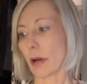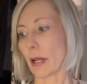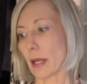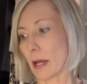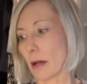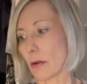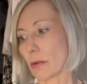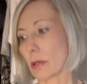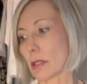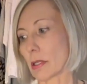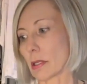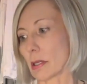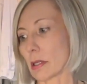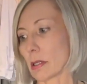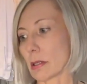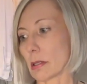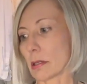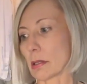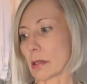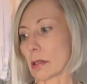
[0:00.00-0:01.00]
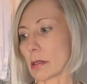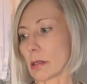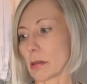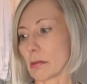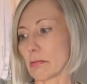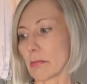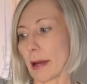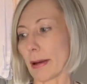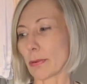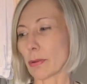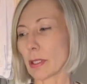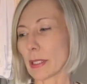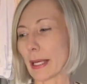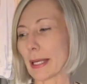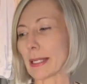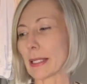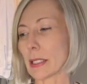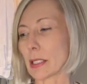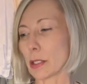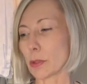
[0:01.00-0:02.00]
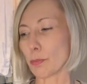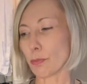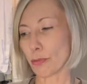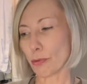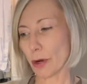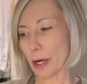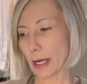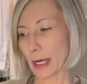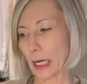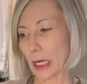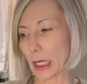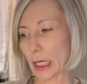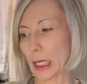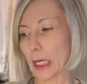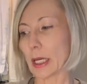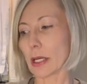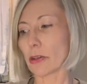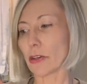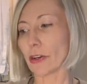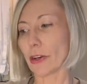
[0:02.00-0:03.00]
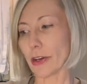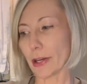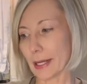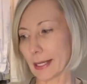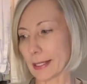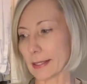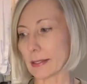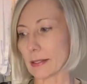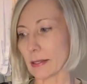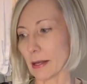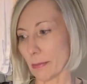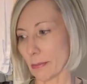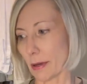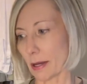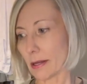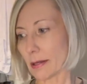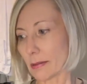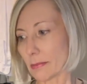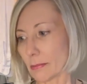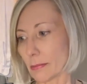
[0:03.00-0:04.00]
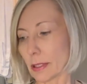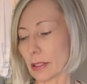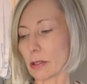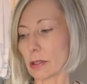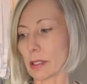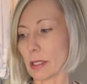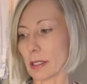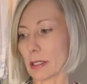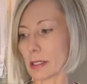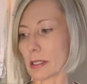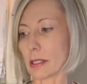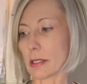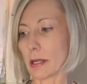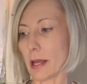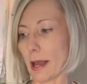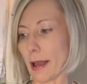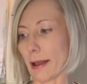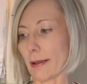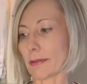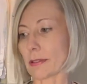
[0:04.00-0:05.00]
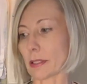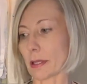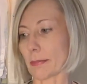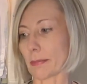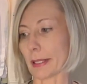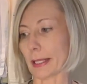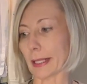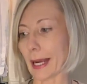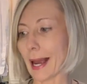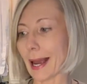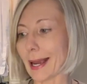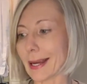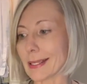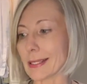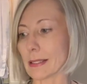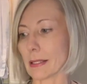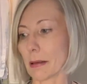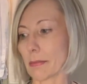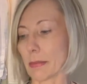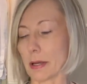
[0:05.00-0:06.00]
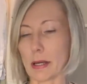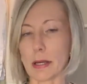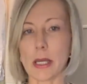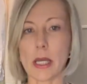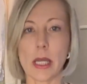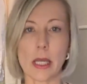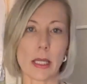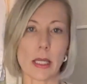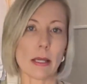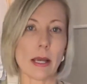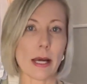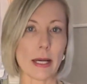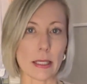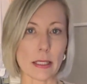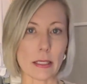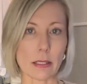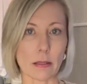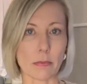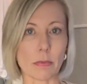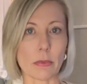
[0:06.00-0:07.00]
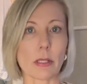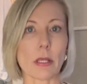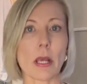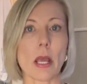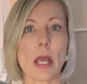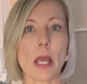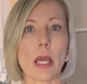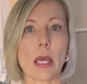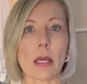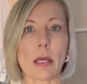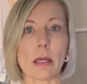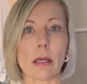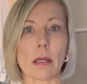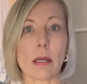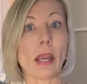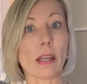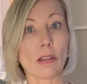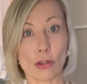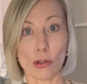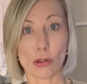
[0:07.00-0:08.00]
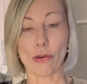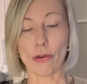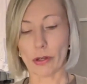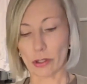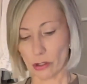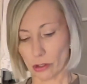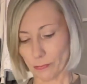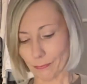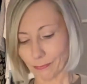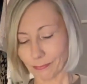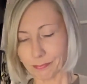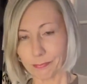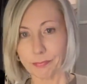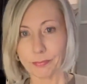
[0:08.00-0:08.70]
right now is I would say spring, early summer, because I still have some like high summer items in storage.